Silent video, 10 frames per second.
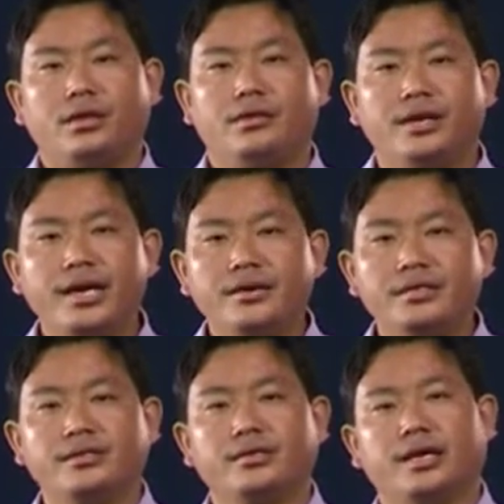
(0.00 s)
there
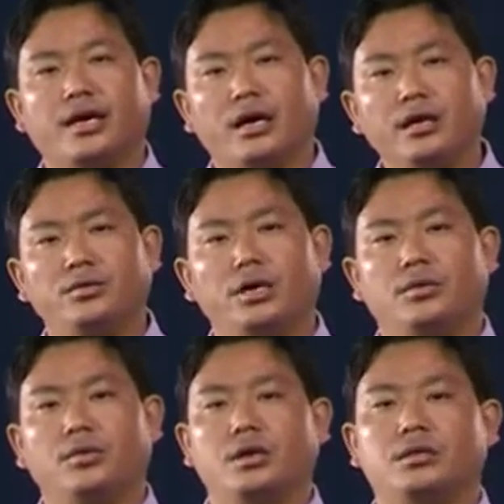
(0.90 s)
is an
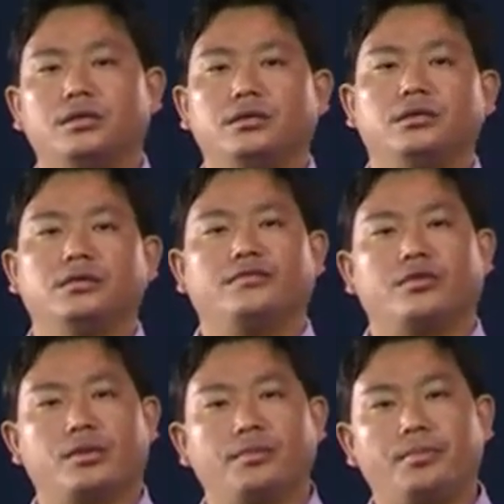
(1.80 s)
Anganwadi worker
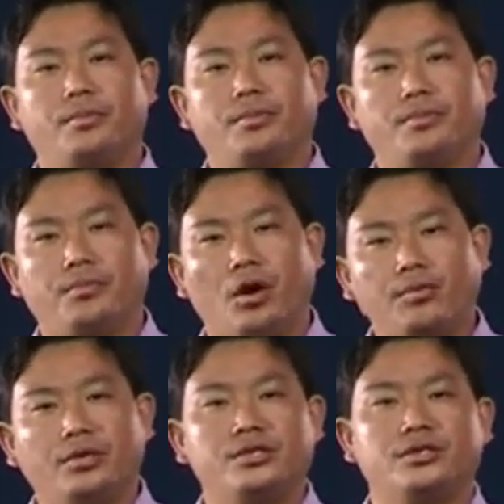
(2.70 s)
for a
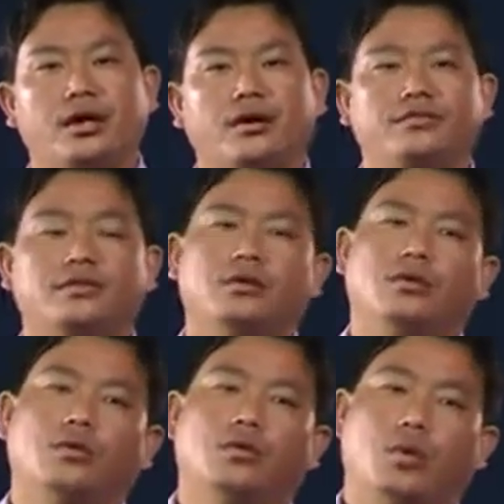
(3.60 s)
population of
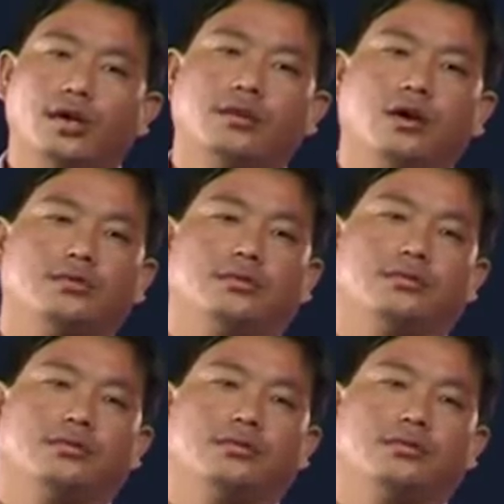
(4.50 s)
1,000.